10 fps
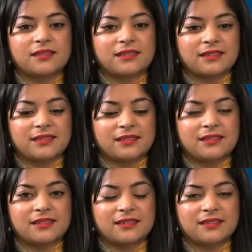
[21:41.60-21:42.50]

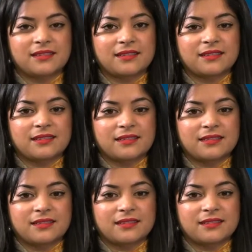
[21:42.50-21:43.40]

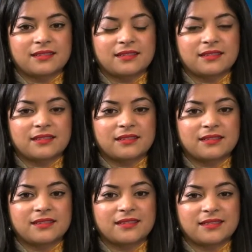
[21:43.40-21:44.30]

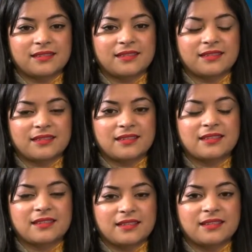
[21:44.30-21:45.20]

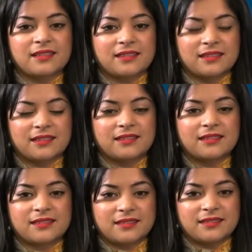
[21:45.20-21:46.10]

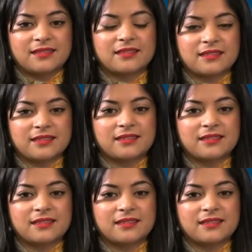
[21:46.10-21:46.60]
No words are spoken by the person on screen.